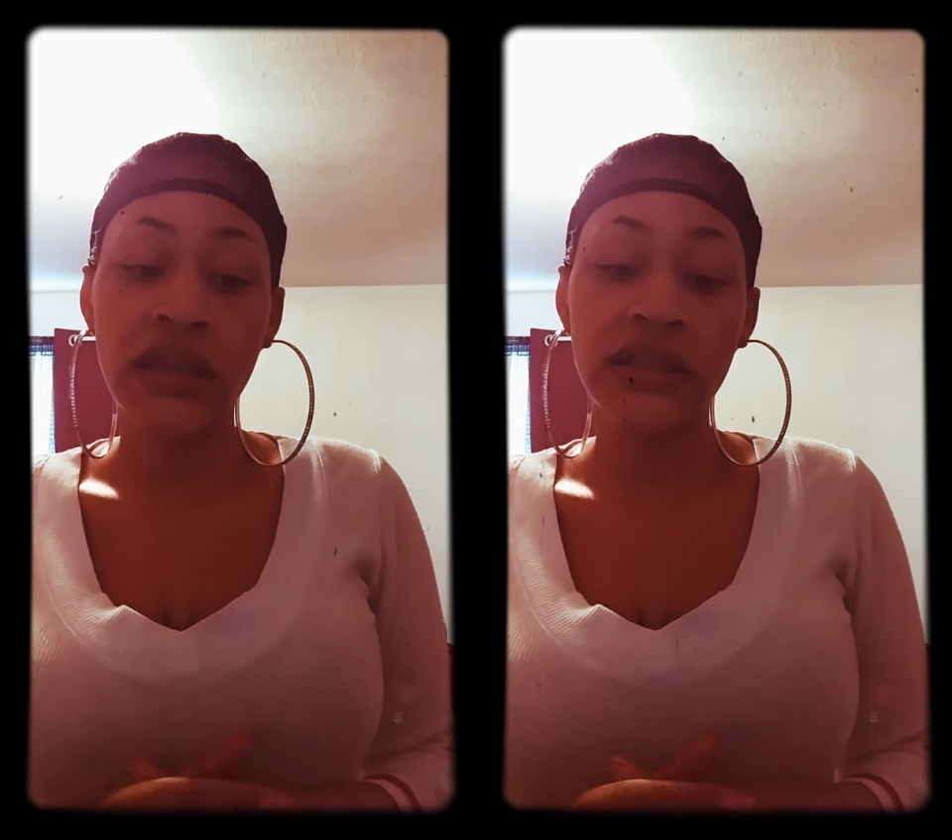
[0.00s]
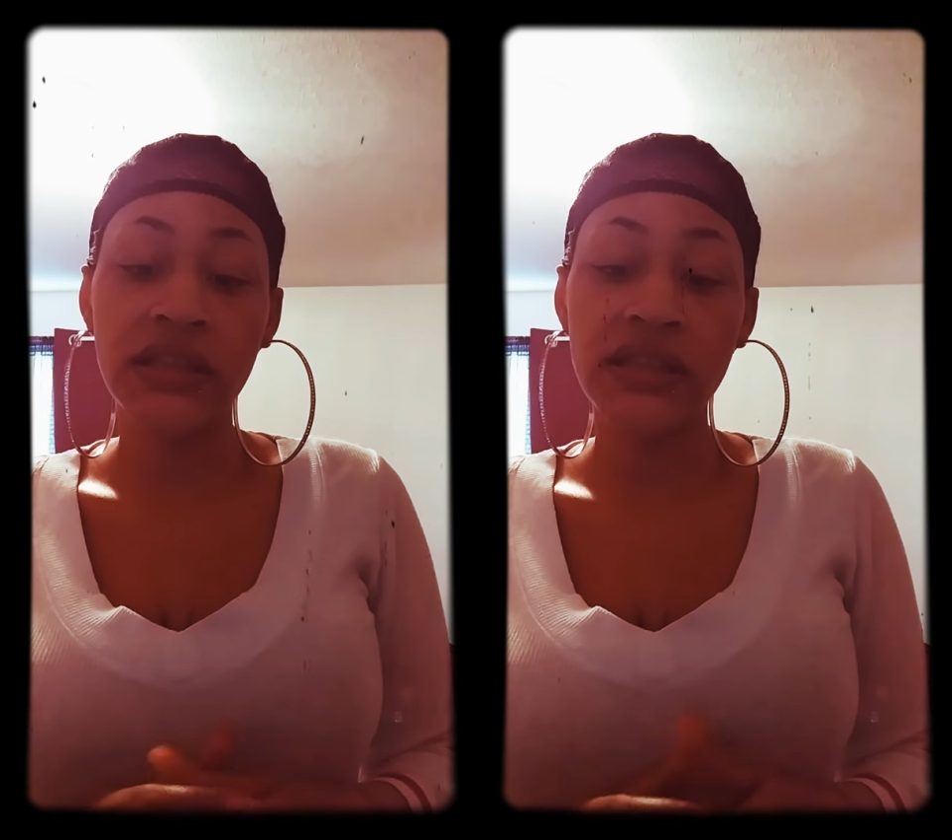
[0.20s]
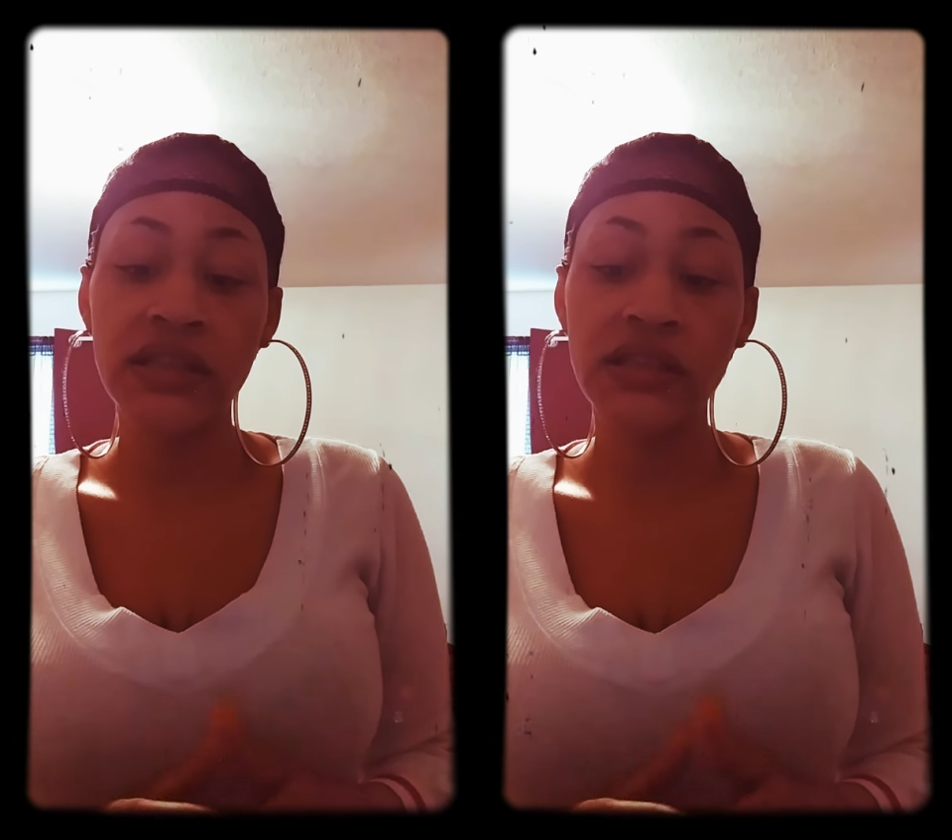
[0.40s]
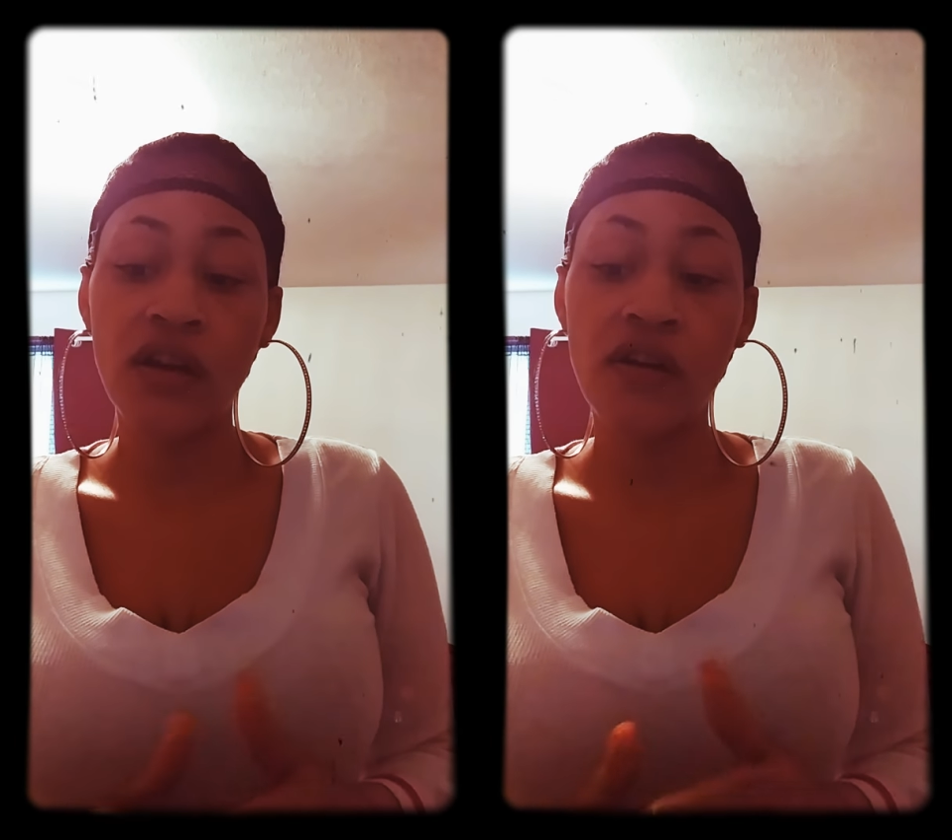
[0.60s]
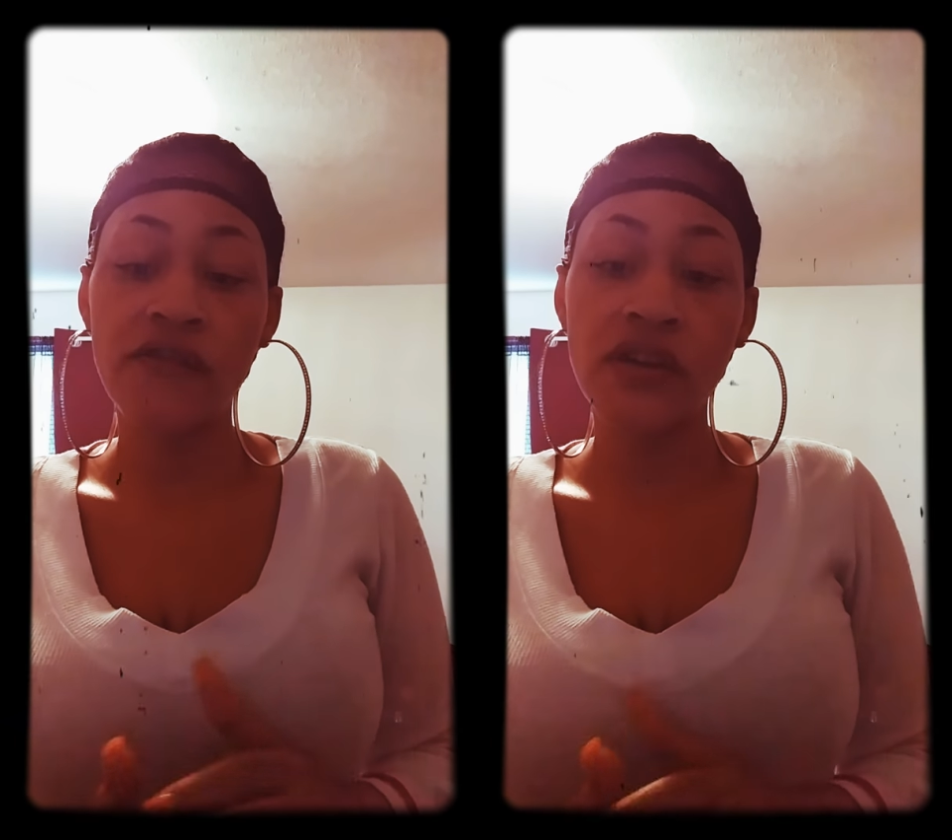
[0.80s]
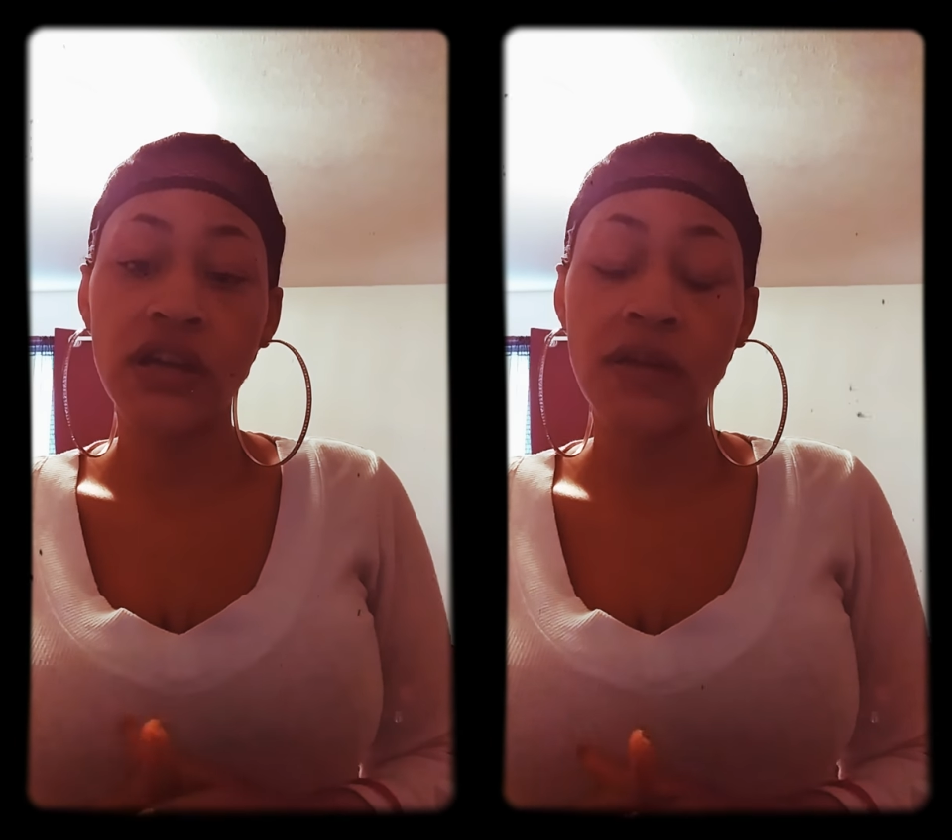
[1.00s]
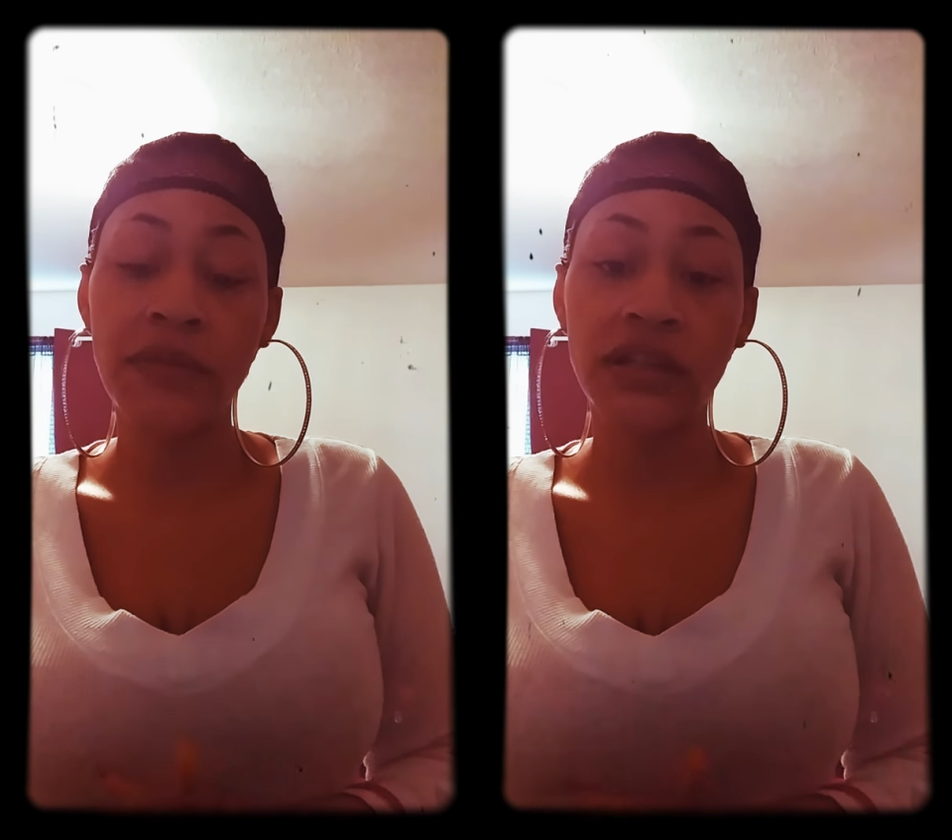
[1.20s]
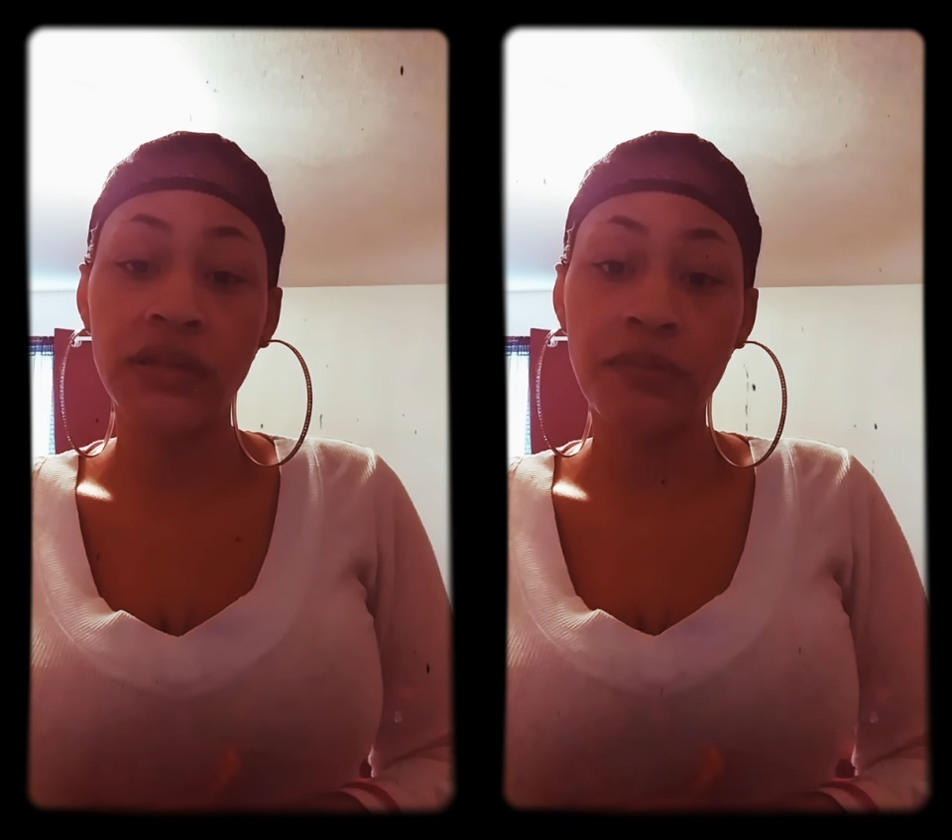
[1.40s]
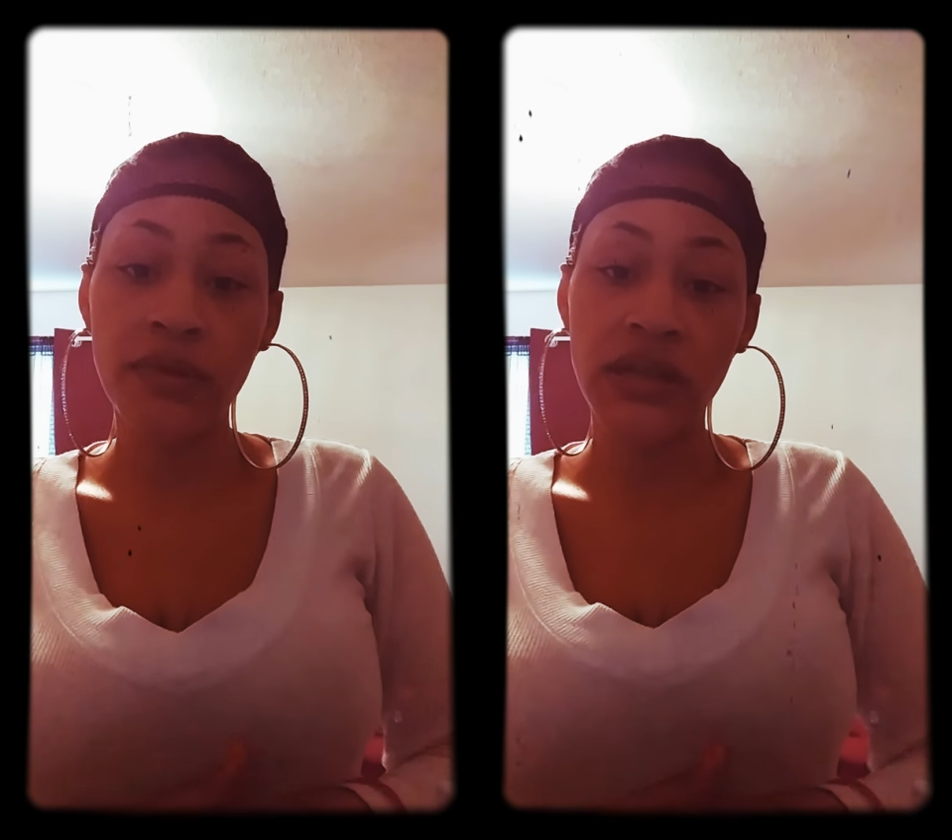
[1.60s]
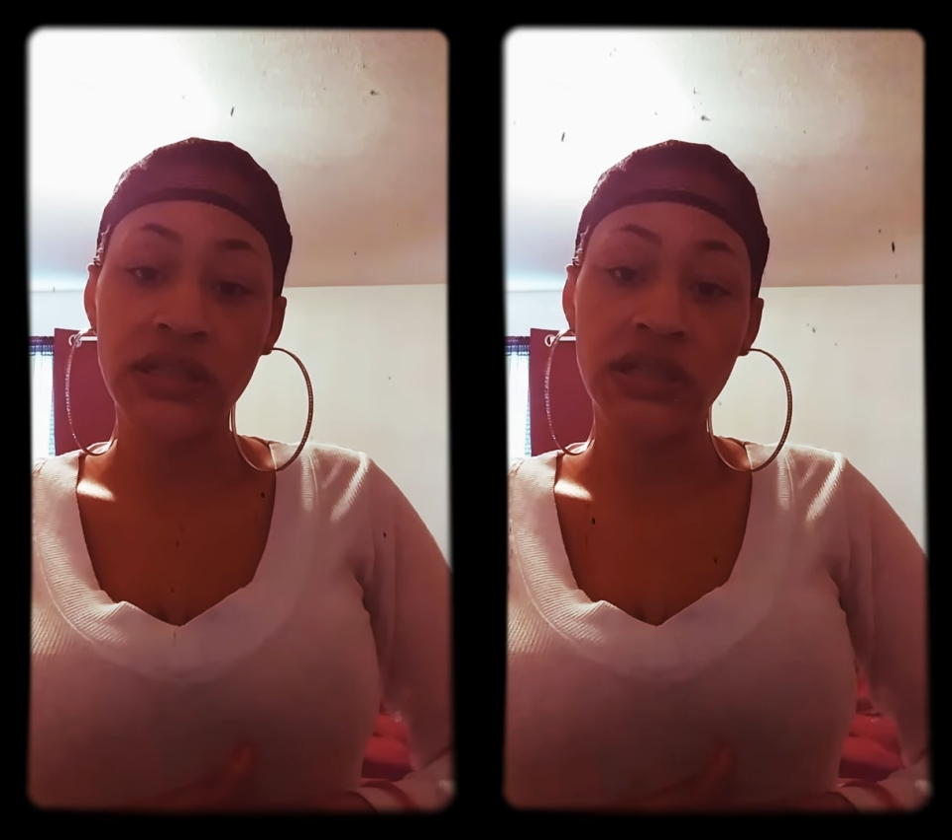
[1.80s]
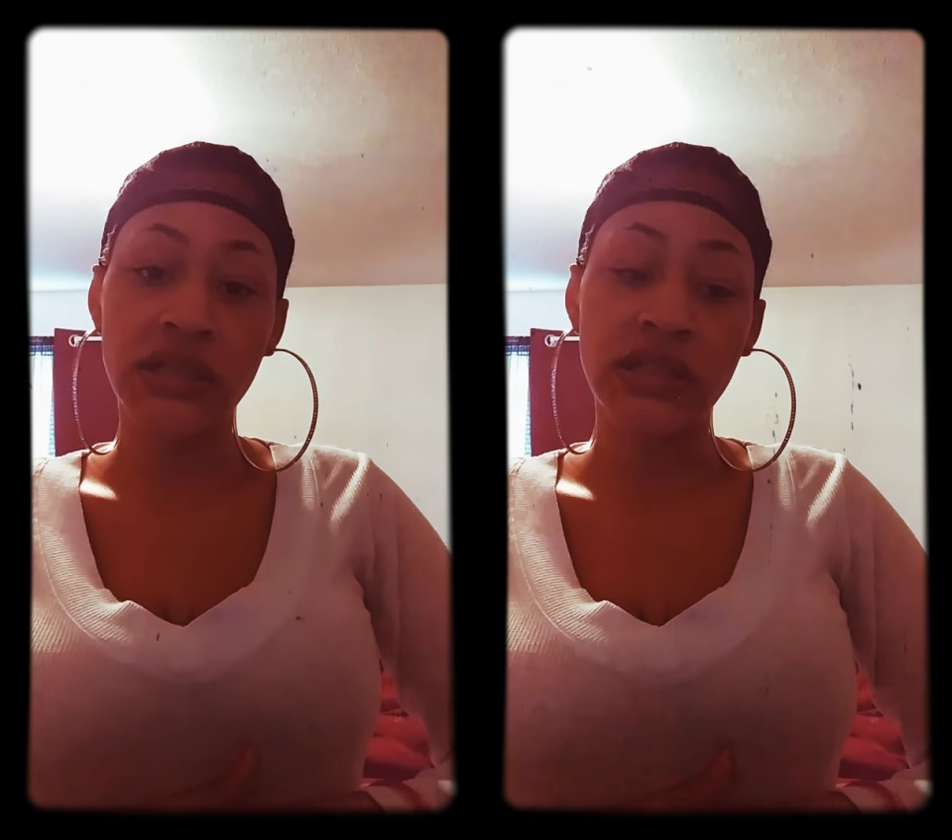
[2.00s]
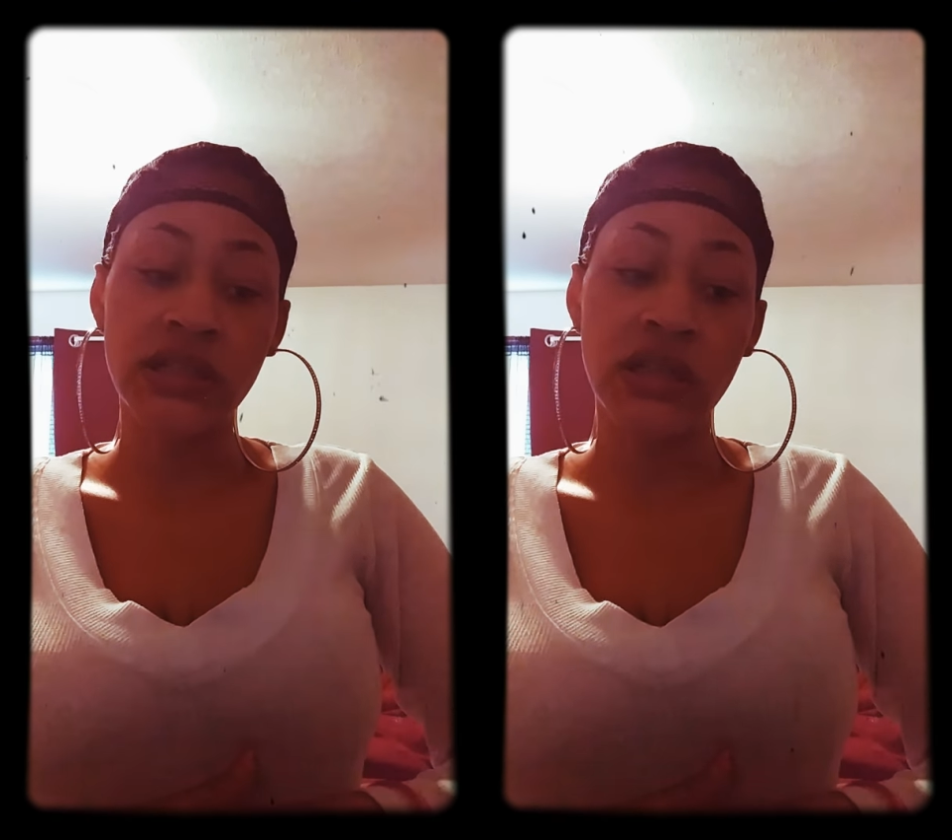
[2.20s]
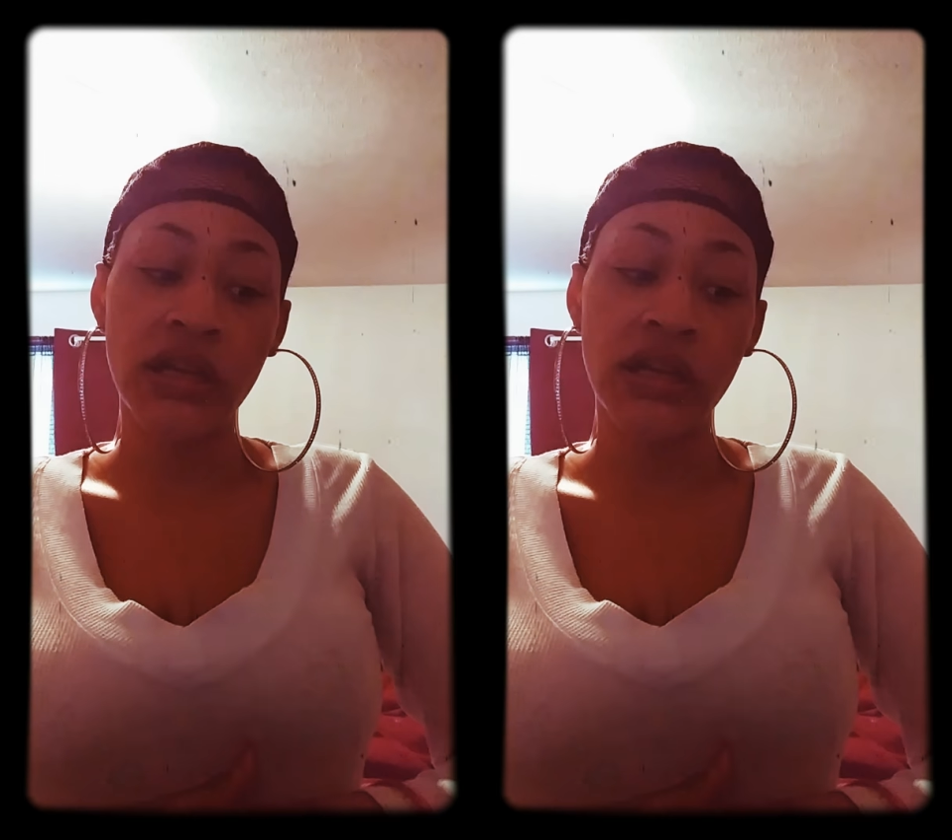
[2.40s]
This is overcoming depression